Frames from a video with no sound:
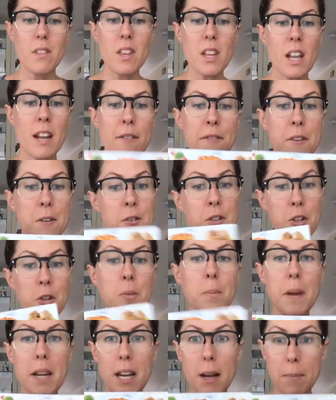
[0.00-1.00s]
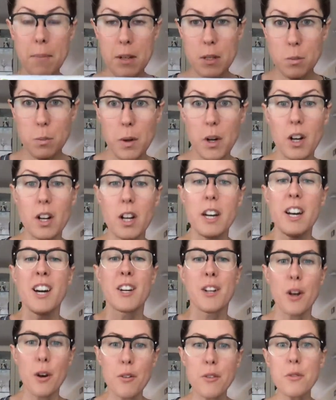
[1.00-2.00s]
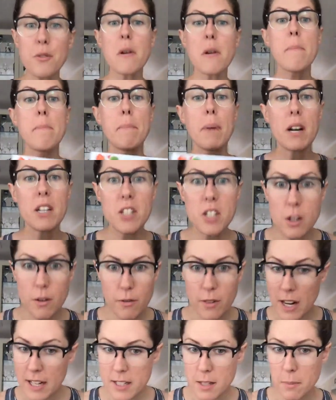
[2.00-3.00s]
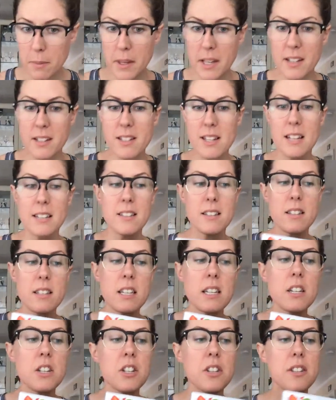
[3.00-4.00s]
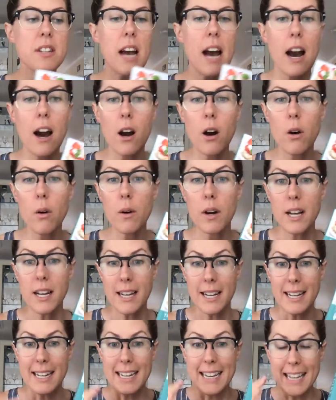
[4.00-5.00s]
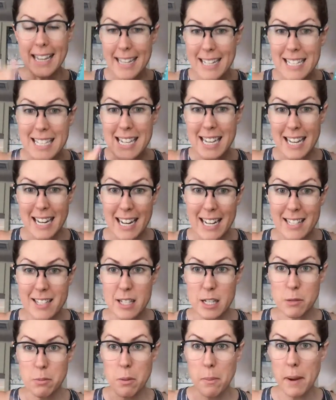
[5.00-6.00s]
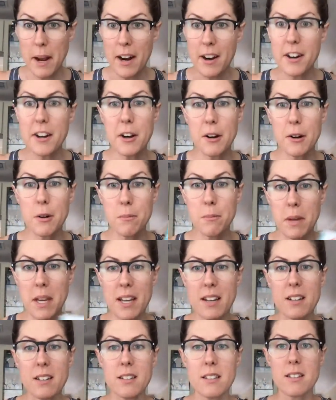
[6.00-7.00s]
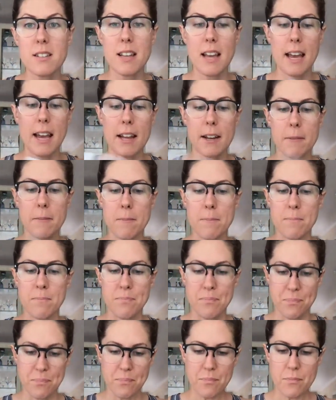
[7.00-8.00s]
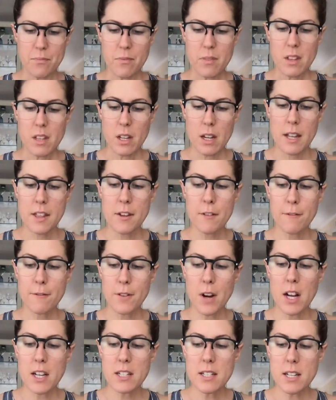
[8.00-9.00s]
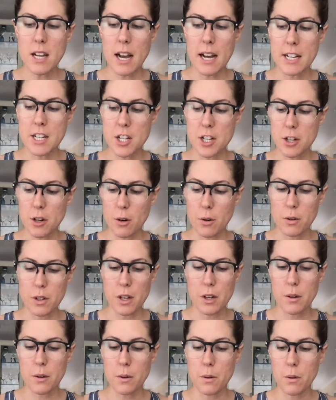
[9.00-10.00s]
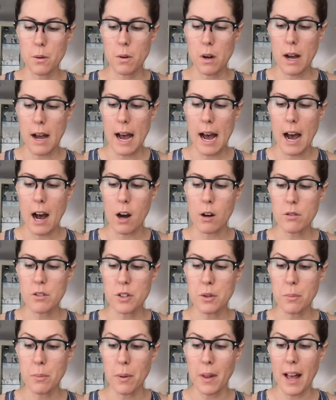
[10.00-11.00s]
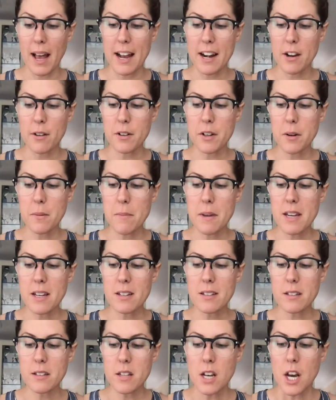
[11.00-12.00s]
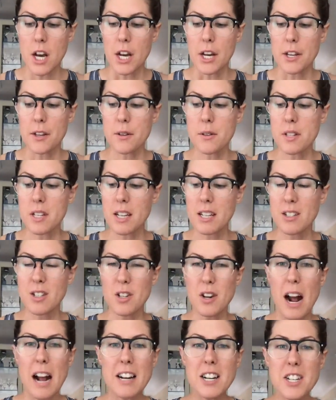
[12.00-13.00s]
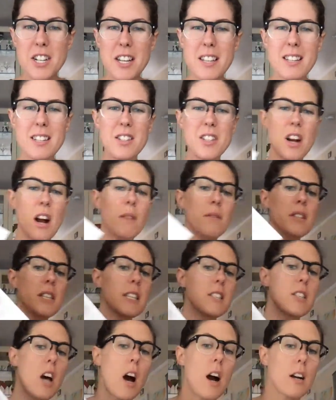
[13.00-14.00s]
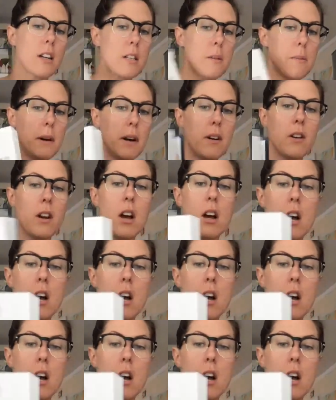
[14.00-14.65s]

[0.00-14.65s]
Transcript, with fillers: if you do pick up this book, go through a bunch of recipes and see just how easy it is to prepare your own meals. And in the front, I show you how to plan out your meals using a strategy that's not really talked about